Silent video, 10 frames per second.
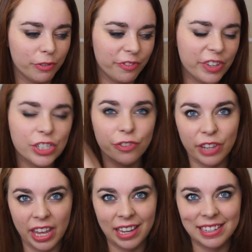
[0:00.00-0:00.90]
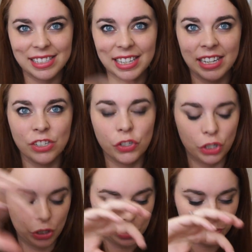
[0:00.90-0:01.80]
fish flakes
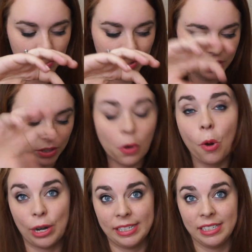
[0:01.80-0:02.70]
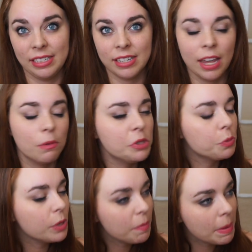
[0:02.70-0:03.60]
into the quarantine tank,
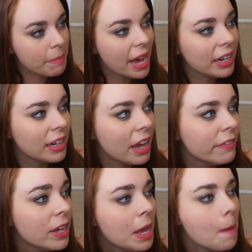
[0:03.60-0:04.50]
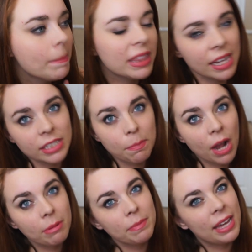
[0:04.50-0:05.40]
which would have been bad enough, but that's a
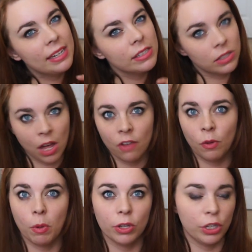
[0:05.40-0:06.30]
problem that is solvable.